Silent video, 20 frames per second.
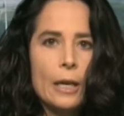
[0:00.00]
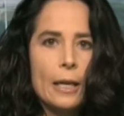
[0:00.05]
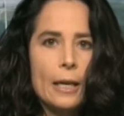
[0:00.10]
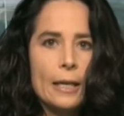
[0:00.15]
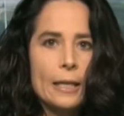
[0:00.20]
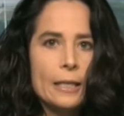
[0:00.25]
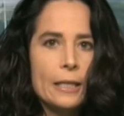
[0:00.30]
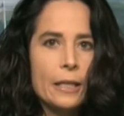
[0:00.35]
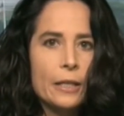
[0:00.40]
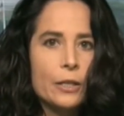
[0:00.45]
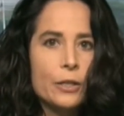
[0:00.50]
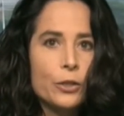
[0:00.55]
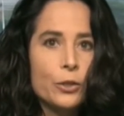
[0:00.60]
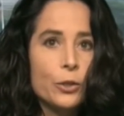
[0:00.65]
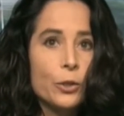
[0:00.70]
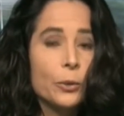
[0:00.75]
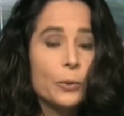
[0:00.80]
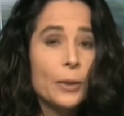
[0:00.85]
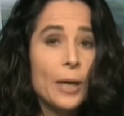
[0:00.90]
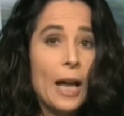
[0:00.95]
And I said these
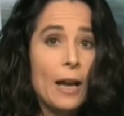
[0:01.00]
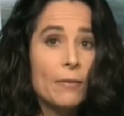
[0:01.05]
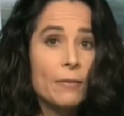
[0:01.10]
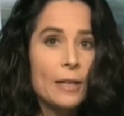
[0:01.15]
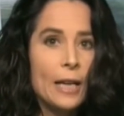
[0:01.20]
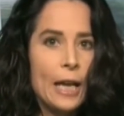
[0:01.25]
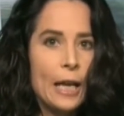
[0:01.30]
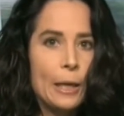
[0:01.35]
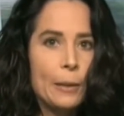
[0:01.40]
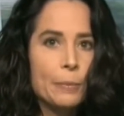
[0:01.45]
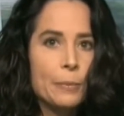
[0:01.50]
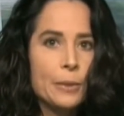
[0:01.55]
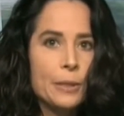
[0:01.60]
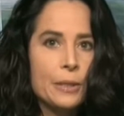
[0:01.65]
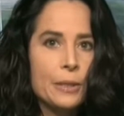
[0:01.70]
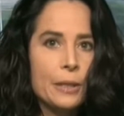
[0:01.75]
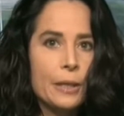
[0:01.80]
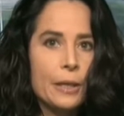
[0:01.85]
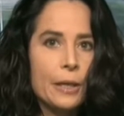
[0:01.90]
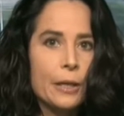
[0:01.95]
children have
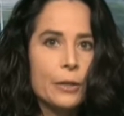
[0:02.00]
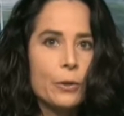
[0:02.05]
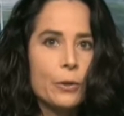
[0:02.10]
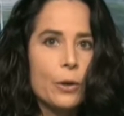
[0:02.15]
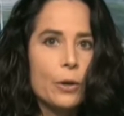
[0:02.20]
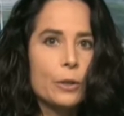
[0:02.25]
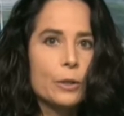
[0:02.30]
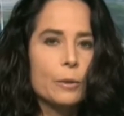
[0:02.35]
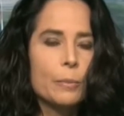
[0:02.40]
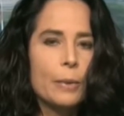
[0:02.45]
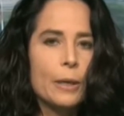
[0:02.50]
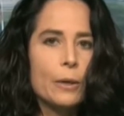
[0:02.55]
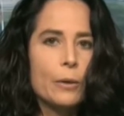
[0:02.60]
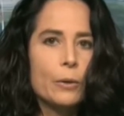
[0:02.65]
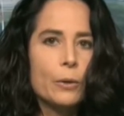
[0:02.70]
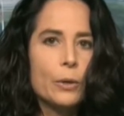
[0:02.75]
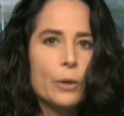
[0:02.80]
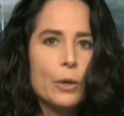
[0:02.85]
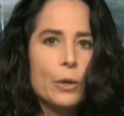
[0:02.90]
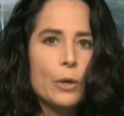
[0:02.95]
names, and I talked
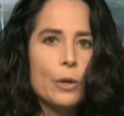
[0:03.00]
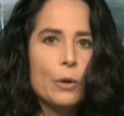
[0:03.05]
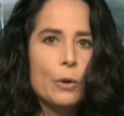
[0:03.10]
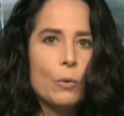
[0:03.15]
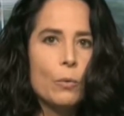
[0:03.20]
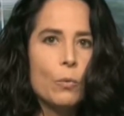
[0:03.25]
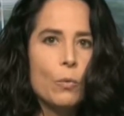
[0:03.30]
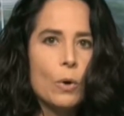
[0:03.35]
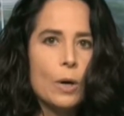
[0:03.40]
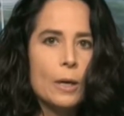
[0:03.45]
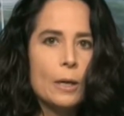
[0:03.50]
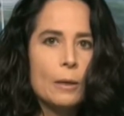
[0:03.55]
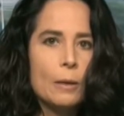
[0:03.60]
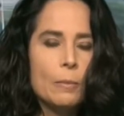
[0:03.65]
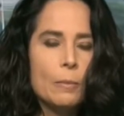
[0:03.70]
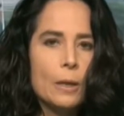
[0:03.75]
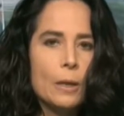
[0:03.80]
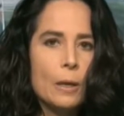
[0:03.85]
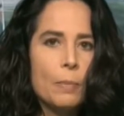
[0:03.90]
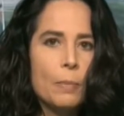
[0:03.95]
about
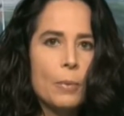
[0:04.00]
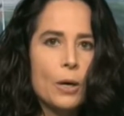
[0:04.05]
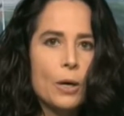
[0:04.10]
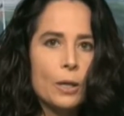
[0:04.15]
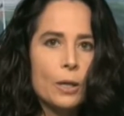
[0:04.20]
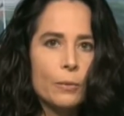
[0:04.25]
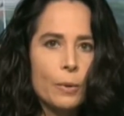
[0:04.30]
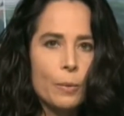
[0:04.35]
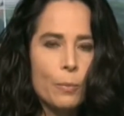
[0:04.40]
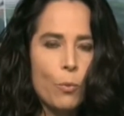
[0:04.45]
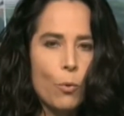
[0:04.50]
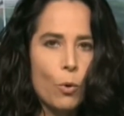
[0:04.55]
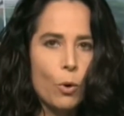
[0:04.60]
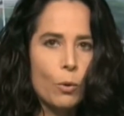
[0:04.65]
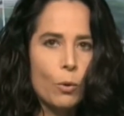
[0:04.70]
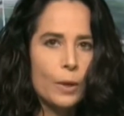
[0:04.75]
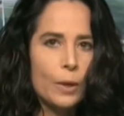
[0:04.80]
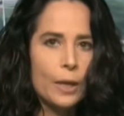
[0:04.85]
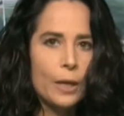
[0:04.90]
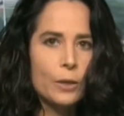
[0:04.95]
one part of the
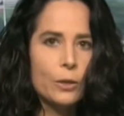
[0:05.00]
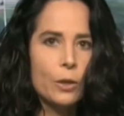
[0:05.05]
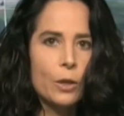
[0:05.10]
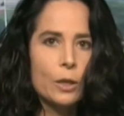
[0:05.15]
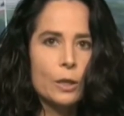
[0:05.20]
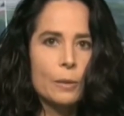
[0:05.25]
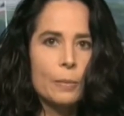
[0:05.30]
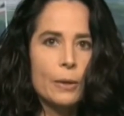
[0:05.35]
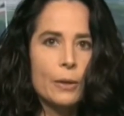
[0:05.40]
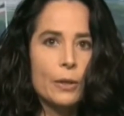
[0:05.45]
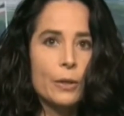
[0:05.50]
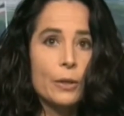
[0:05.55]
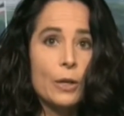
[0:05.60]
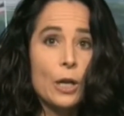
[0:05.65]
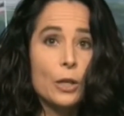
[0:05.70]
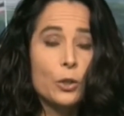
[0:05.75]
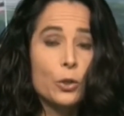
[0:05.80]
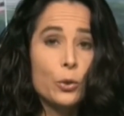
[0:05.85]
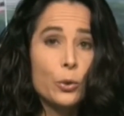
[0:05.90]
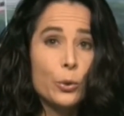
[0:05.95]
report where they talked about a
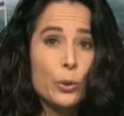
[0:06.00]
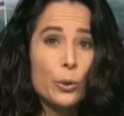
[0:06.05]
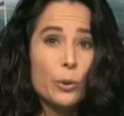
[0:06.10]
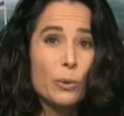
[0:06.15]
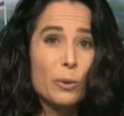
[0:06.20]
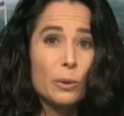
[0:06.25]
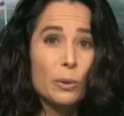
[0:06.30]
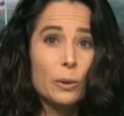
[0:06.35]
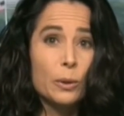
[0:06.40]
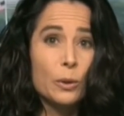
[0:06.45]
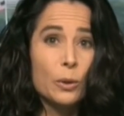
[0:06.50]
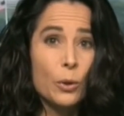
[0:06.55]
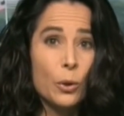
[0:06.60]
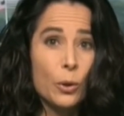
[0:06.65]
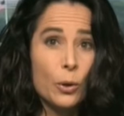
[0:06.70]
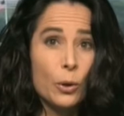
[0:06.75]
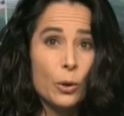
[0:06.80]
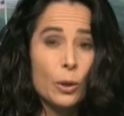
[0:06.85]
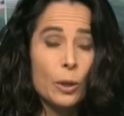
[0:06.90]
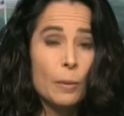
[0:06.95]
2-year-old
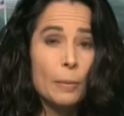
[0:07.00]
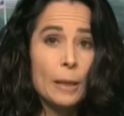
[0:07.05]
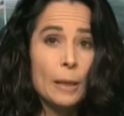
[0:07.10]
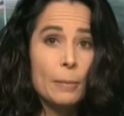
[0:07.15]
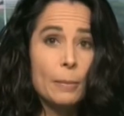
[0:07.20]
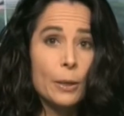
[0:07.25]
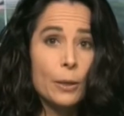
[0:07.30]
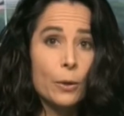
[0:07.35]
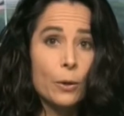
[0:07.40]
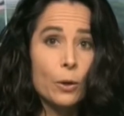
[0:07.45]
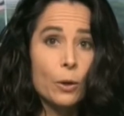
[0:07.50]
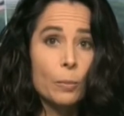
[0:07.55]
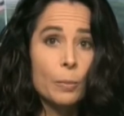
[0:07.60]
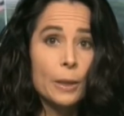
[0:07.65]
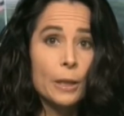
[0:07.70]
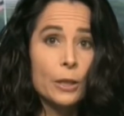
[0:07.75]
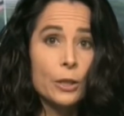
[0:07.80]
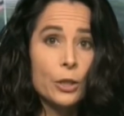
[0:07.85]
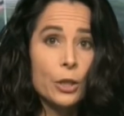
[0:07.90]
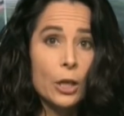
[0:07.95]
girl, a baby girl,
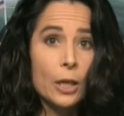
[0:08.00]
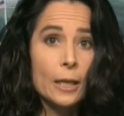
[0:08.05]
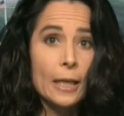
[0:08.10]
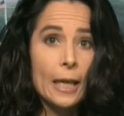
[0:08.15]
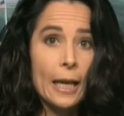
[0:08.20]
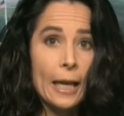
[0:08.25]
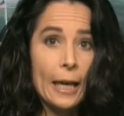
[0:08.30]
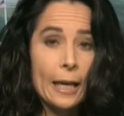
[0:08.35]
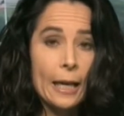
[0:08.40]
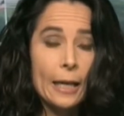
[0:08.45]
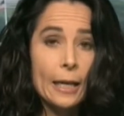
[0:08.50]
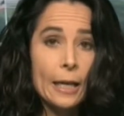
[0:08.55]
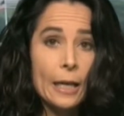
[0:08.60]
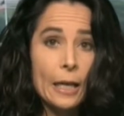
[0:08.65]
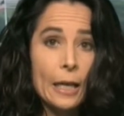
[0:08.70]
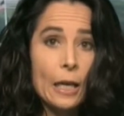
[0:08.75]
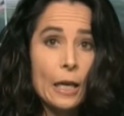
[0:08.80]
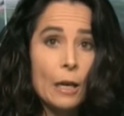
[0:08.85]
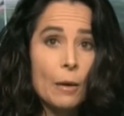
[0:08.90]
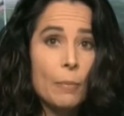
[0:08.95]
being shot in the head
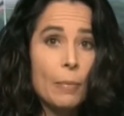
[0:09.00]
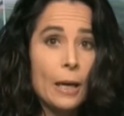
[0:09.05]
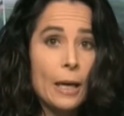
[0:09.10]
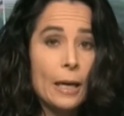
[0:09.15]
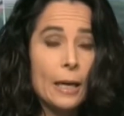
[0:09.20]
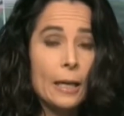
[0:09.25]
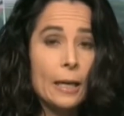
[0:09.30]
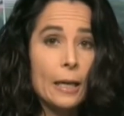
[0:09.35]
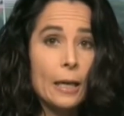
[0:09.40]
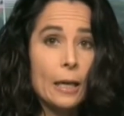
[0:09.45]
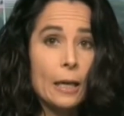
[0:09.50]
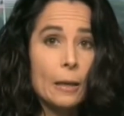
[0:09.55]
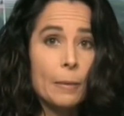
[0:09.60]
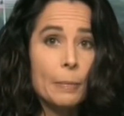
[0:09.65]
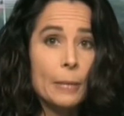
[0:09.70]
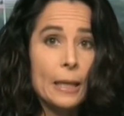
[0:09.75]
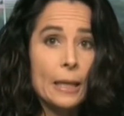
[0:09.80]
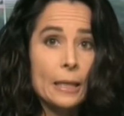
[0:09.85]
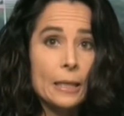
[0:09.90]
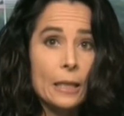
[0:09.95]
by
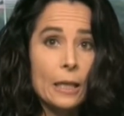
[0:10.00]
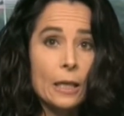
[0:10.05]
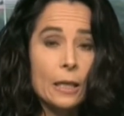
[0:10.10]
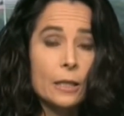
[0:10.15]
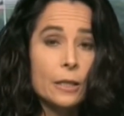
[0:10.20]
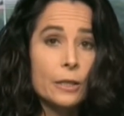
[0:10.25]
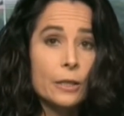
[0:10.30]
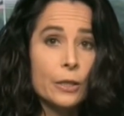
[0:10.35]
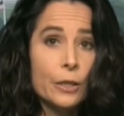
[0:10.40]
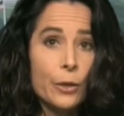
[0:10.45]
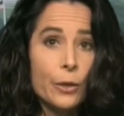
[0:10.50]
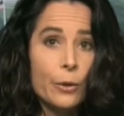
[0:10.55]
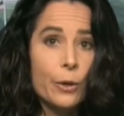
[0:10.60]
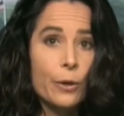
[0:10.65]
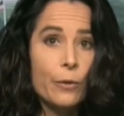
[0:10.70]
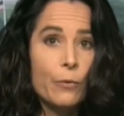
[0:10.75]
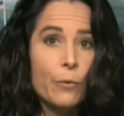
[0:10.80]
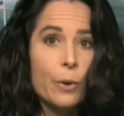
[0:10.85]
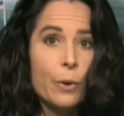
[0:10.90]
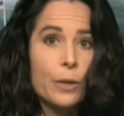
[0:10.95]
an Assad
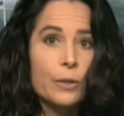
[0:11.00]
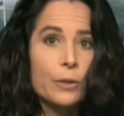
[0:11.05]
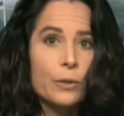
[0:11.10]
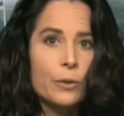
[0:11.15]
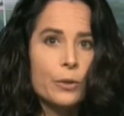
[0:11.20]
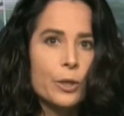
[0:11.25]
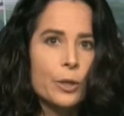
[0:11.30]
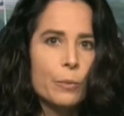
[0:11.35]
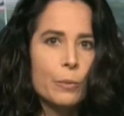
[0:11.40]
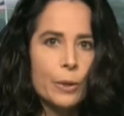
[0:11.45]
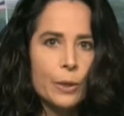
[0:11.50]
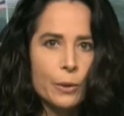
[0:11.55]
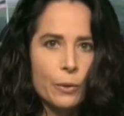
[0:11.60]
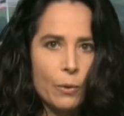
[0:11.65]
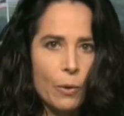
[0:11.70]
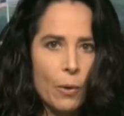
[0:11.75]
security force so she wouldn't